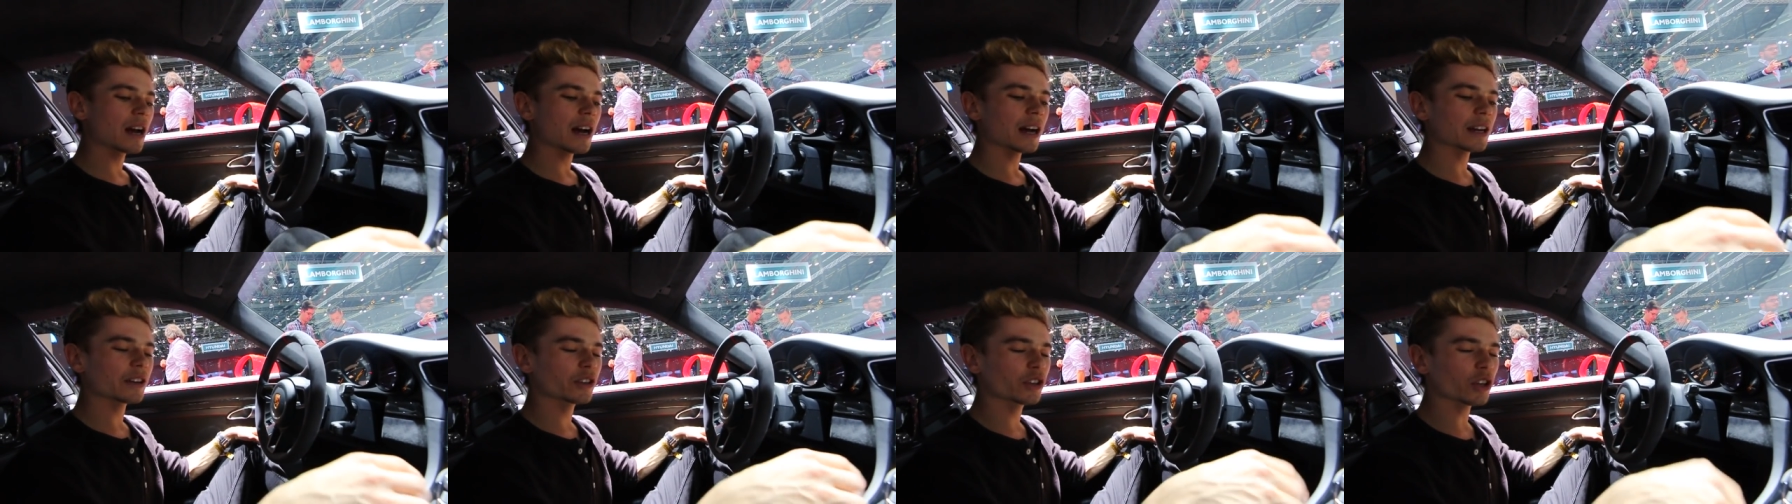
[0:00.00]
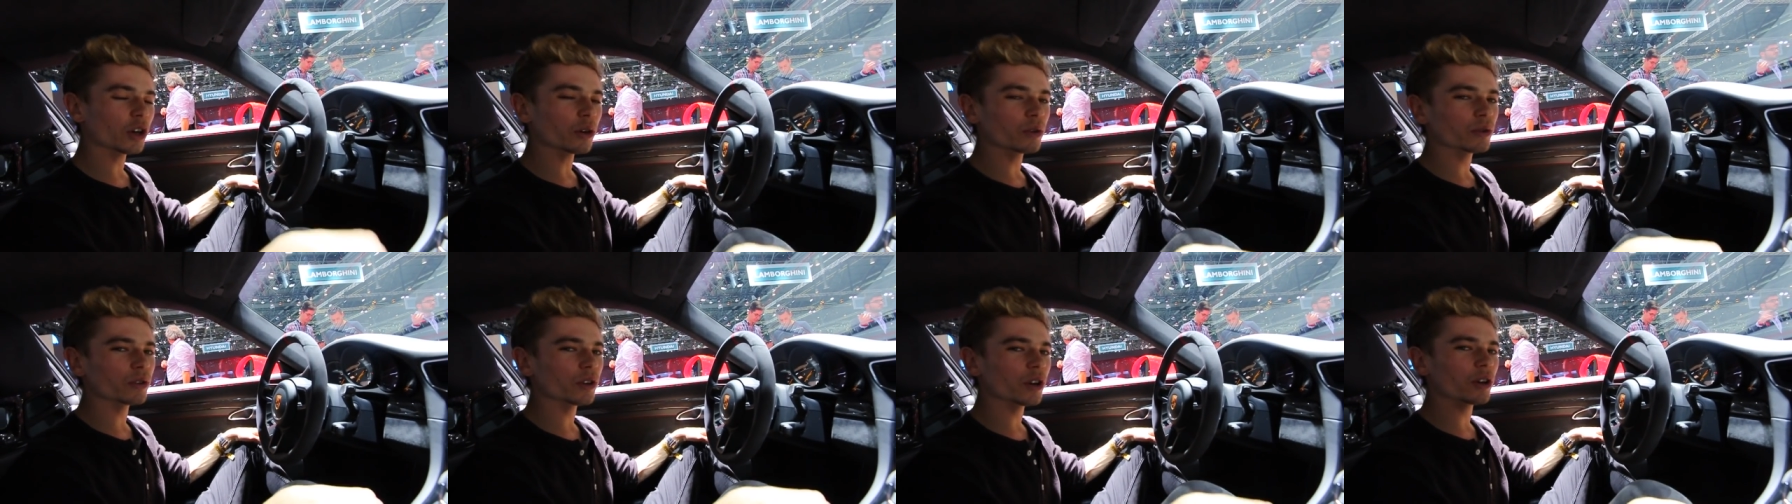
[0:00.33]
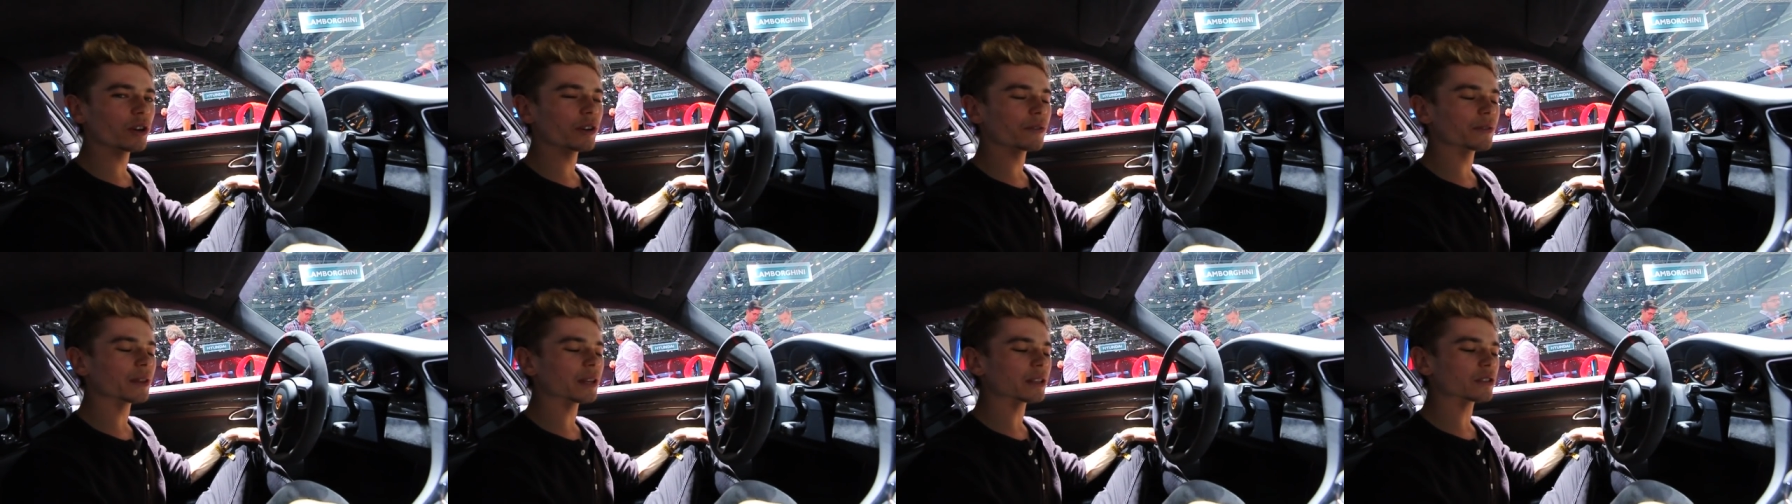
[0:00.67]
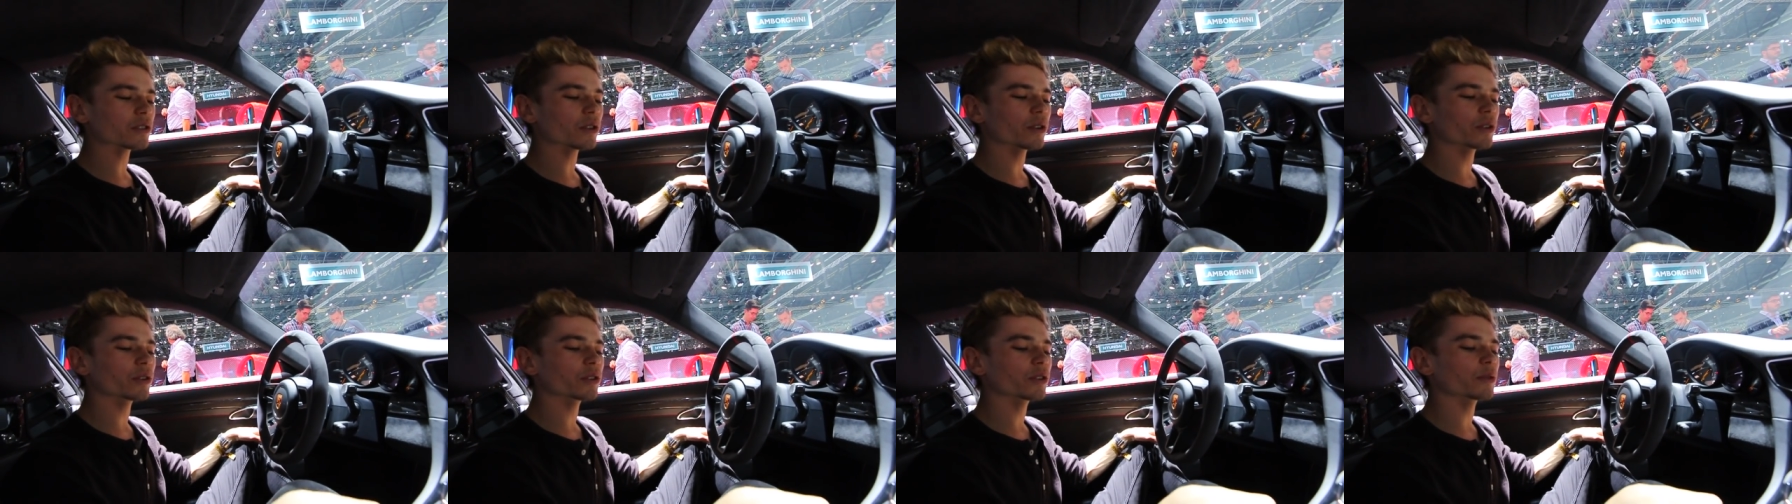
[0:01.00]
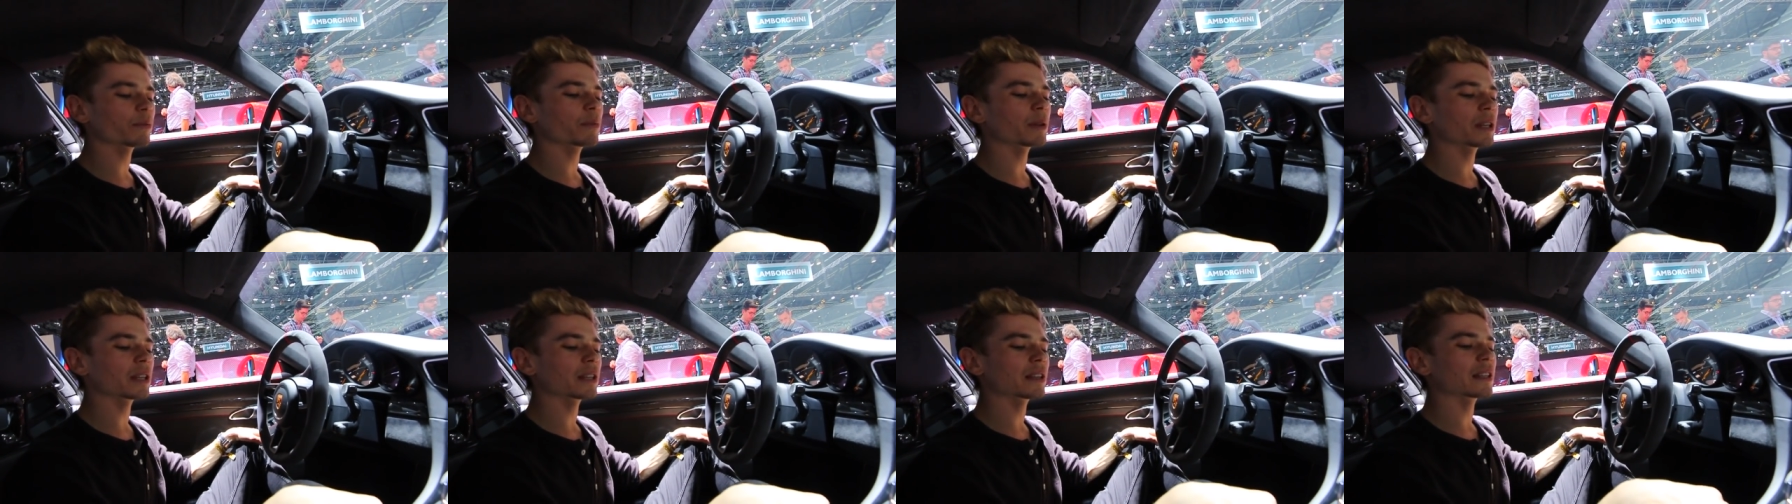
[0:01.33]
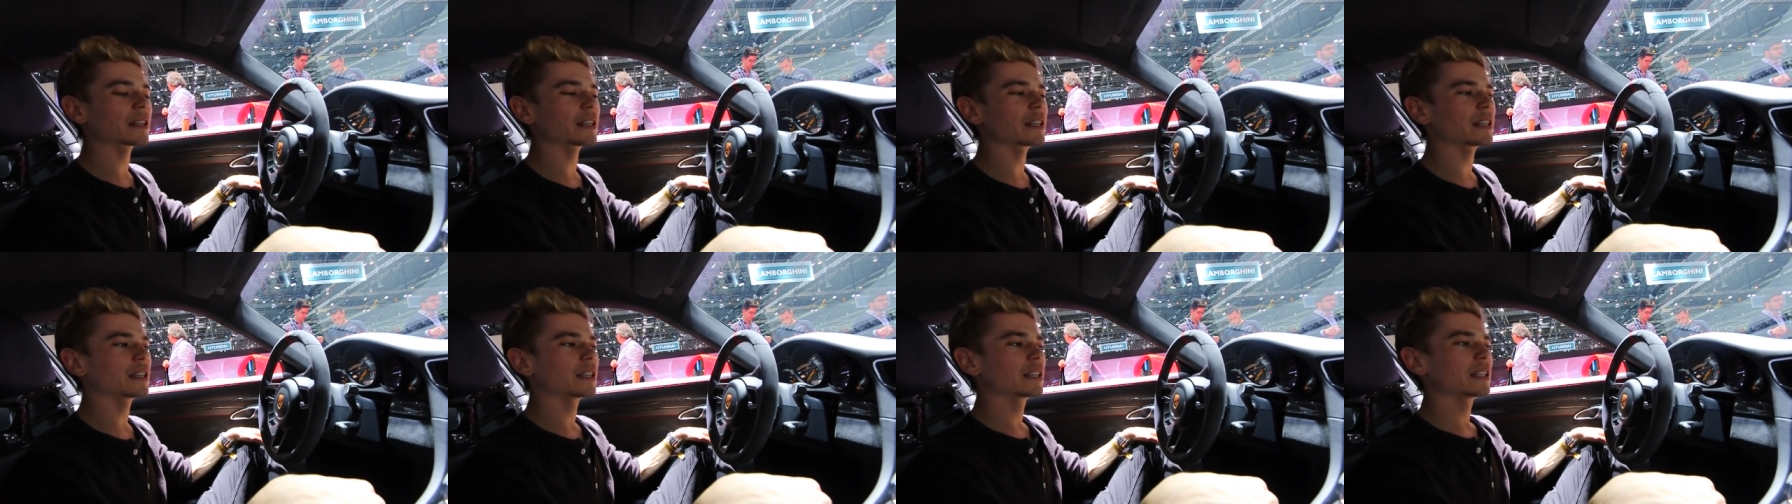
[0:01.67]
I don't know if that's going to be
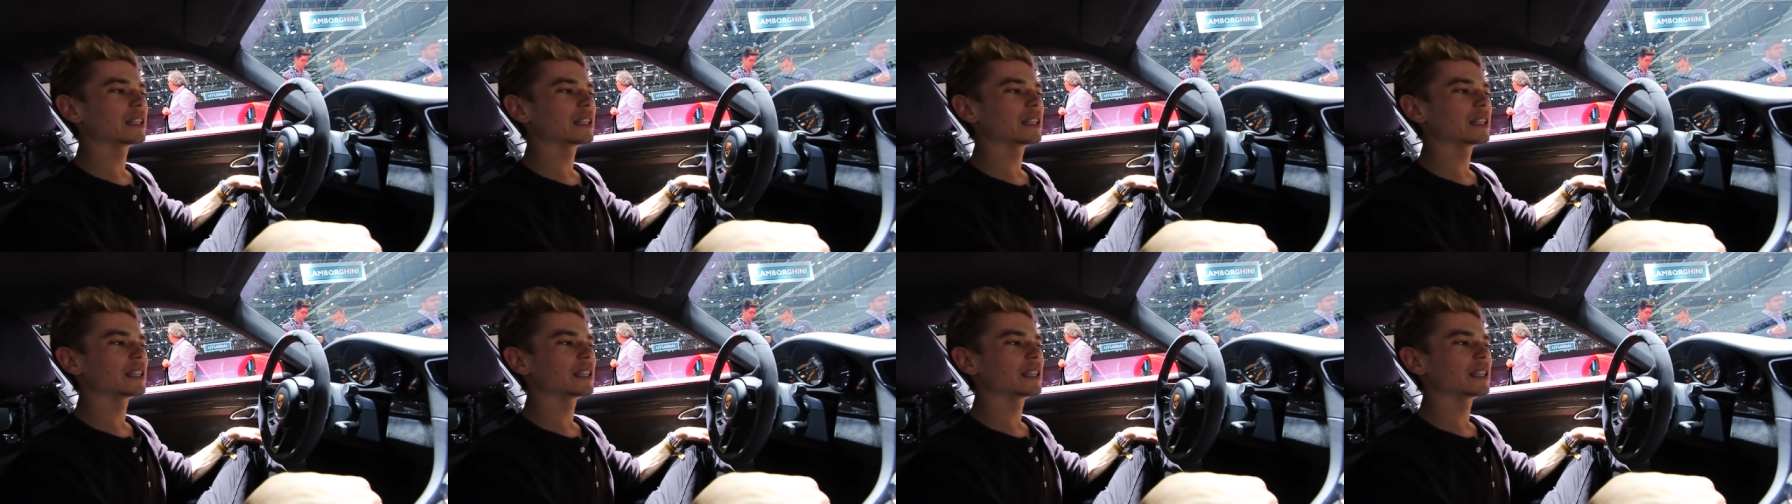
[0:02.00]
the